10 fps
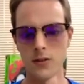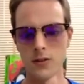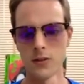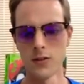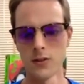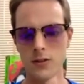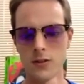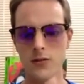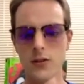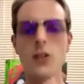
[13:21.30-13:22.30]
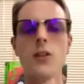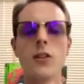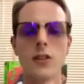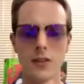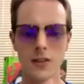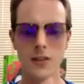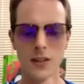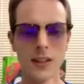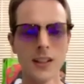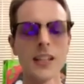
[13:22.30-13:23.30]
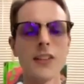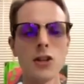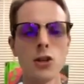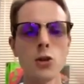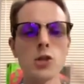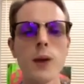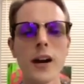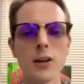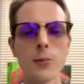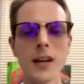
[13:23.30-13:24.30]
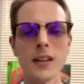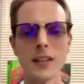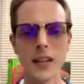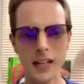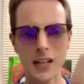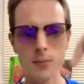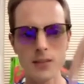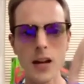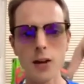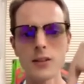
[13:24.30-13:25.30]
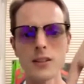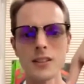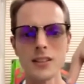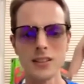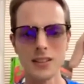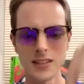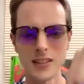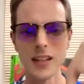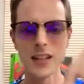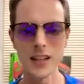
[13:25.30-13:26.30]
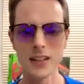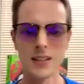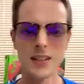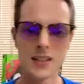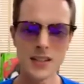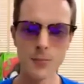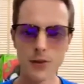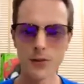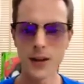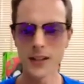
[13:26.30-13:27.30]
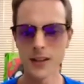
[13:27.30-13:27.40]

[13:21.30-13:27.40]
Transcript: No Way Home. Yeah, the new Spider-Man that comes out in December, right here.